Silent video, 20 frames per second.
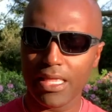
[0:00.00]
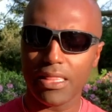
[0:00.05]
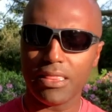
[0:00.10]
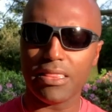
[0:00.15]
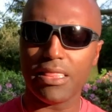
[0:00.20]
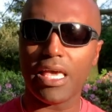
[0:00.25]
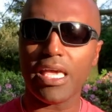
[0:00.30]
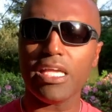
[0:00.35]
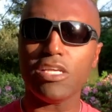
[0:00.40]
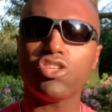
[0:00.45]

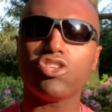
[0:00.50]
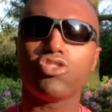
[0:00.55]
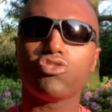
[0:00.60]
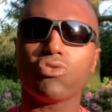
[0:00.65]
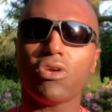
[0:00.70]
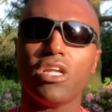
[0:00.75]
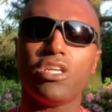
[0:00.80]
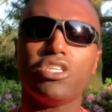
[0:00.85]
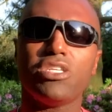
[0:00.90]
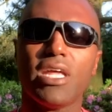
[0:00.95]
They
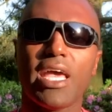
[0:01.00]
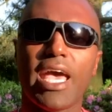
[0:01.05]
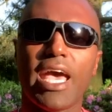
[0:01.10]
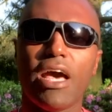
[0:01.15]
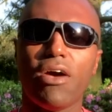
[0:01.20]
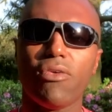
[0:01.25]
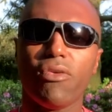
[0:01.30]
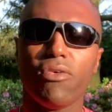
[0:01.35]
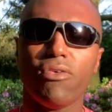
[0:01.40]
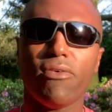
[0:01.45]
stretched
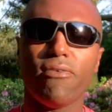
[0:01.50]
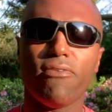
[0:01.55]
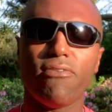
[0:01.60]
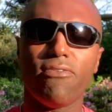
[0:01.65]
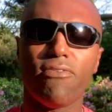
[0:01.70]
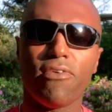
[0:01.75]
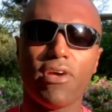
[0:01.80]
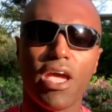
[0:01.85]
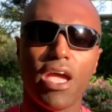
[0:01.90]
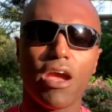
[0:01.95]
out
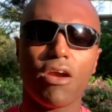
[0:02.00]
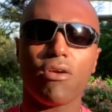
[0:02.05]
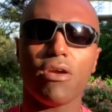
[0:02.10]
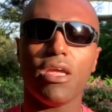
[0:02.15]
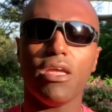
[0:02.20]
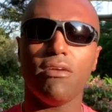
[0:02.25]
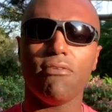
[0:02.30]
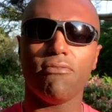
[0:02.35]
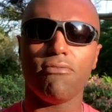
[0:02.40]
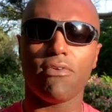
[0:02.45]

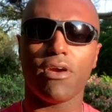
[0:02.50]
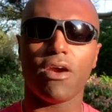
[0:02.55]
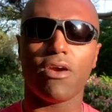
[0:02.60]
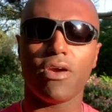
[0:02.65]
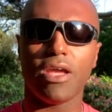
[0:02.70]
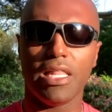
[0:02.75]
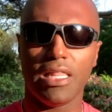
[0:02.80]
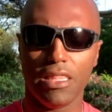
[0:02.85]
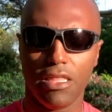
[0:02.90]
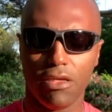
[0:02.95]
very,
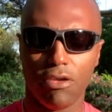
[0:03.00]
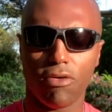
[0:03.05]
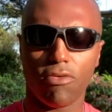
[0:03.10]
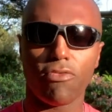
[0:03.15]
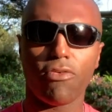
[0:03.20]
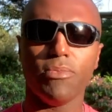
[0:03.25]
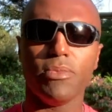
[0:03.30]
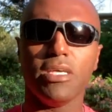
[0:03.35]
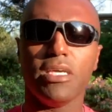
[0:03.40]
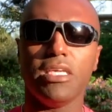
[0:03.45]
very little.
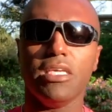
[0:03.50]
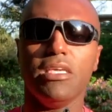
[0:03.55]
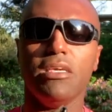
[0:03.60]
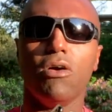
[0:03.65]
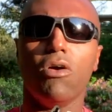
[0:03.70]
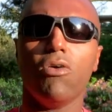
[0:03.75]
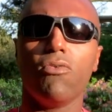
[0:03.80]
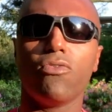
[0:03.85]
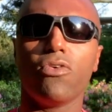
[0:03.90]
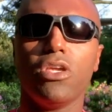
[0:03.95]
From the
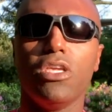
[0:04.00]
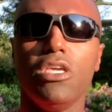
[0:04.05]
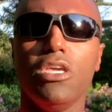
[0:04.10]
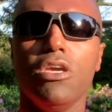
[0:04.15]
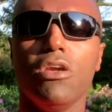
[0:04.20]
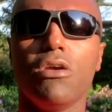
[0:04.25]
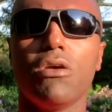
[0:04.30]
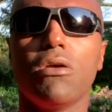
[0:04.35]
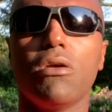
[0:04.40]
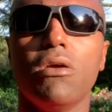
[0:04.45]
over
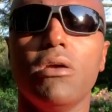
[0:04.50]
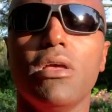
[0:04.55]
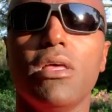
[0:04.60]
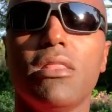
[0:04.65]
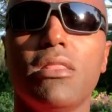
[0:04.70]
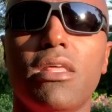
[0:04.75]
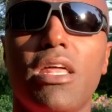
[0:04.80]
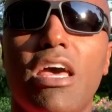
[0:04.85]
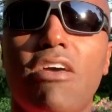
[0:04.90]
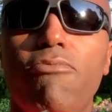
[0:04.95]
year
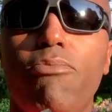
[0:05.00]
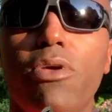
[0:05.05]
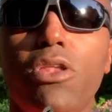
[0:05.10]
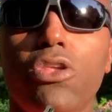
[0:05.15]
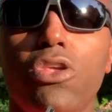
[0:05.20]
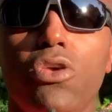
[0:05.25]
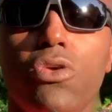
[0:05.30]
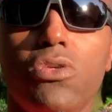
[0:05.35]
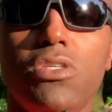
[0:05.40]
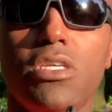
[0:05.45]
that I've been
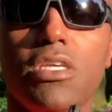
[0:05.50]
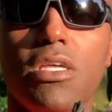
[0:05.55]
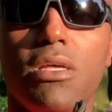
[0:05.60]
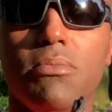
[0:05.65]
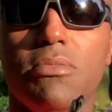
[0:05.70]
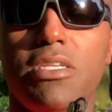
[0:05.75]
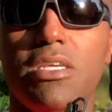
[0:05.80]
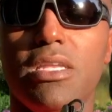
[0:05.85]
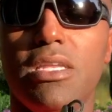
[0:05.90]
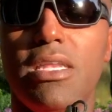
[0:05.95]
using
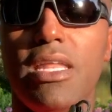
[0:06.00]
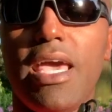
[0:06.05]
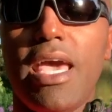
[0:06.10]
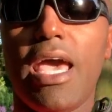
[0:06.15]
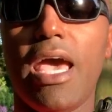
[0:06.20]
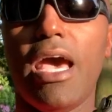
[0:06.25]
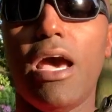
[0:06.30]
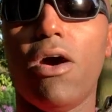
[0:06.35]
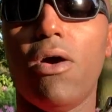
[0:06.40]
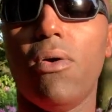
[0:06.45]
them to
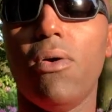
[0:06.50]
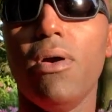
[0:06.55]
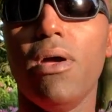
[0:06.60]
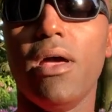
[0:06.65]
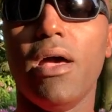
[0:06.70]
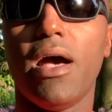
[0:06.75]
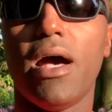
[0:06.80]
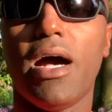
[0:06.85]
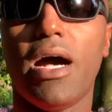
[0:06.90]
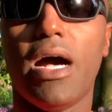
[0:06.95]
now,
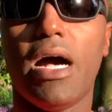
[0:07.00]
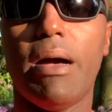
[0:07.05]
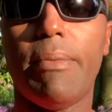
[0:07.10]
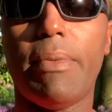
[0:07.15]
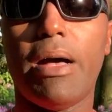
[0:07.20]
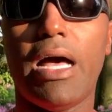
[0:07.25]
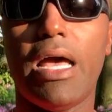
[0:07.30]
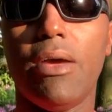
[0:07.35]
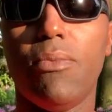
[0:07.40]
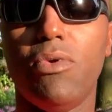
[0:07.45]

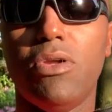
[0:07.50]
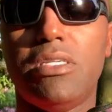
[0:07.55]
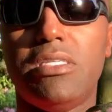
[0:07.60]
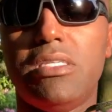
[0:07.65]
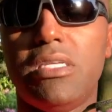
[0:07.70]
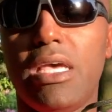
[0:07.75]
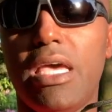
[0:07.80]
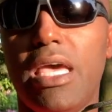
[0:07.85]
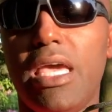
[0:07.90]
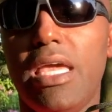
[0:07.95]
I would
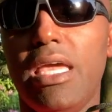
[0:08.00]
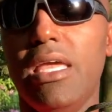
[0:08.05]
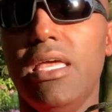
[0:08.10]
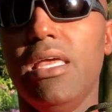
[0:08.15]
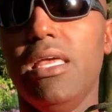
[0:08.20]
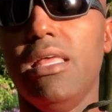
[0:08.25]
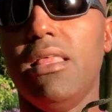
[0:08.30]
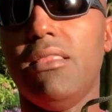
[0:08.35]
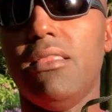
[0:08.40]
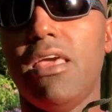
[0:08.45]
say
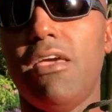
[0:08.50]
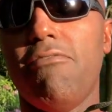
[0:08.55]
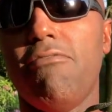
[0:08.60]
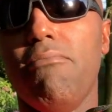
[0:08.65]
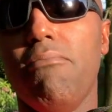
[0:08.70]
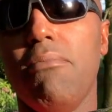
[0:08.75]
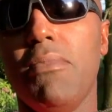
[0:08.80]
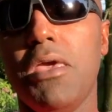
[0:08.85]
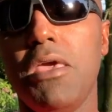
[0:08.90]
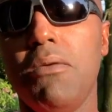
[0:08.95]
they've
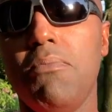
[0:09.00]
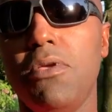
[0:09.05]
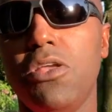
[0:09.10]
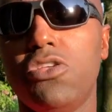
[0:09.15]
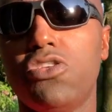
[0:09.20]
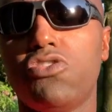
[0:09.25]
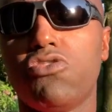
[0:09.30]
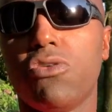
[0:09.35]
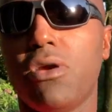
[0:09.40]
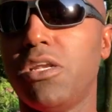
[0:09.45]
maybe
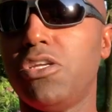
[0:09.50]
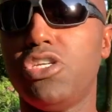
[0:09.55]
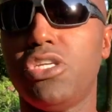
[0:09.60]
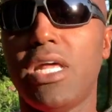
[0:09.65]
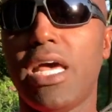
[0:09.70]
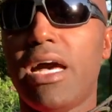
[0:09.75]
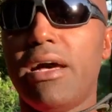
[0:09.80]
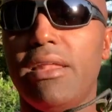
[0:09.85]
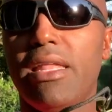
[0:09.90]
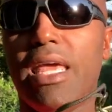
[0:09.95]
stretched
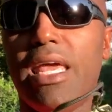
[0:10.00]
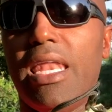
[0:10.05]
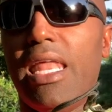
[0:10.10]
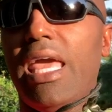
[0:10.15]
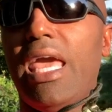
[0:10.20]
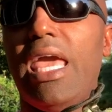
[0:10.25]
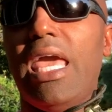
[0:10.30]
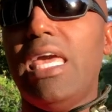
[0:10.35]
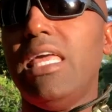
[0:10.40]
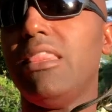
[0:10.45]
out an
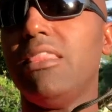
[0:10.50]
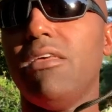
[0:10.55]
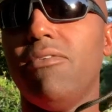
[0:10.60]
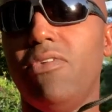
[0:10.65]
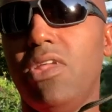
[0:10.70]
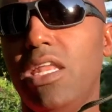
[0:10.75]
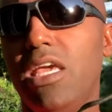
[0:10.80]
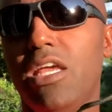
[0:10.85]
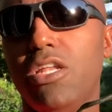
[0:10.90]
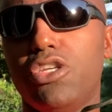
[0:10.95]
eighth of
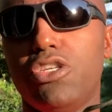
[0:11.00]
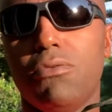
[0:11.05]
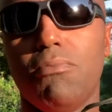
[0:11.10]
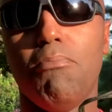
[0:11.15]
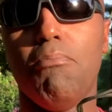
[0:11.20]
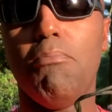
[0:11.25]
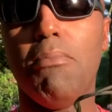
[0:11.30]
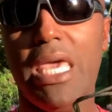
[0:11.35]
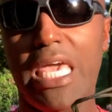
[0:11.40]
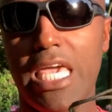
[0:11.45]
an inch,
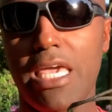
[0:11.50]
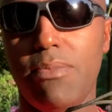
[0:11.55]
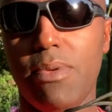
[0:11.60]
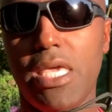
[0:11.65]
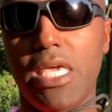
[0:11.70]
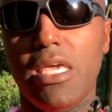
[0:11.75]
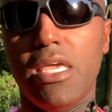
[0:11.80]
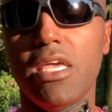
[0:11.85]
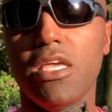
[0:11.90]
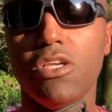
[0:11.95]

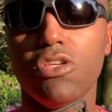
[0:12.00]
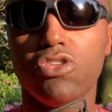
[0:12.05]
maybe.